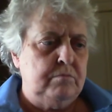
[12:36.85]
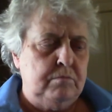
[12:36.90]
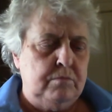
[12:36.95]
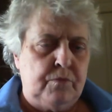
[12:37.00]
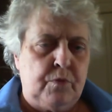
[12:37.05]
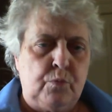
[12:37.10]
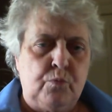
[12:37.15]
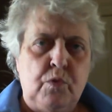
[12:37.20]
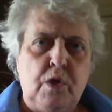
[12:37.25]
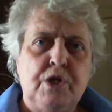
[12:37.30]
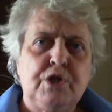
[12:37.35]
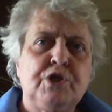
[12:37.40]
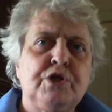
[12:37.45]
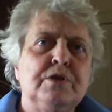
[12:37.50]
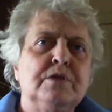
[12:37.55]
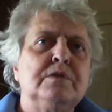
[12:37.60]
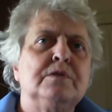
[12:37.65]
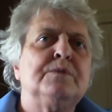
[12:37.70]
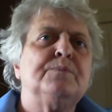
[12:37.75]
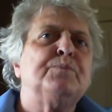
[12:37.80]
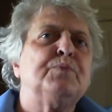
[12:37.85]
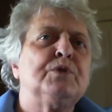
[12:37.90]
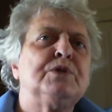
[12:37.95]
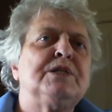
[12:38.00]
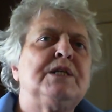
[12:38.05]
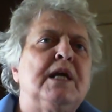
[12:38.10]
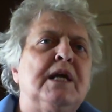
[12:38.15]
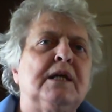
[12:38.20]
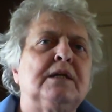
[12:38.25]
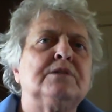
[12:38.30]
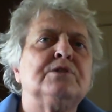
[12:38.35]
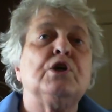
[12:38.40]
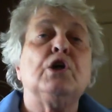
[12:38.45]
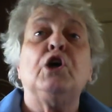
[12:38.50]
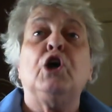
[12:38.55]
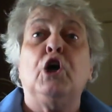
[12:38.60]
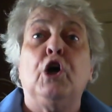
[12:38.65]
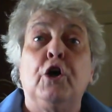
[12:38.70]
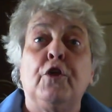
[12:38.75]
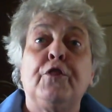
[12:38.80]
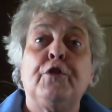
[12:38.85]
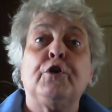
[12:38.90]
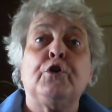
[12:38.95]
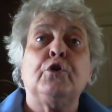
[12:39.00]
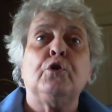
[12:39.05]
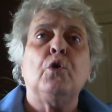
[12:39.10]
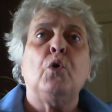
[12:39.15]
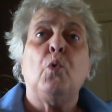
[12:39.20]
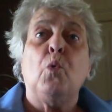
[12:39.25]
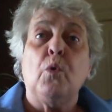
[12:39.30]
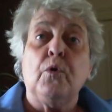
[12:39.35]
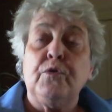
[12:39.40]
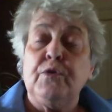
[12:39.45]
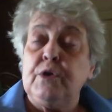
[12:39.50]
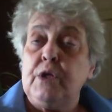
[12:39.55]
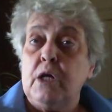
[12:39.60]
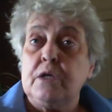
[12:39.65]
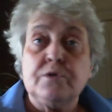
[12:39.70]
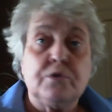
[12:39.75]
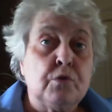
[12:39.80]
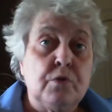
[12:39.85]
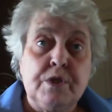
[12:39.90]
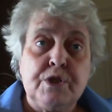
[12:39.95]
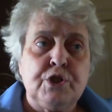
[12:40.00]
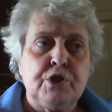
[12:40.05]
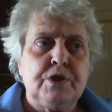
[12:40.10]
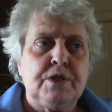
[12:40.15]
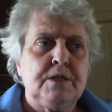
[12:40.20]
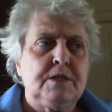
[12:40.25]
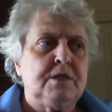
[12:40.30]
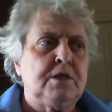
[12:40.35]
the Russians protect other Orthodox Christians.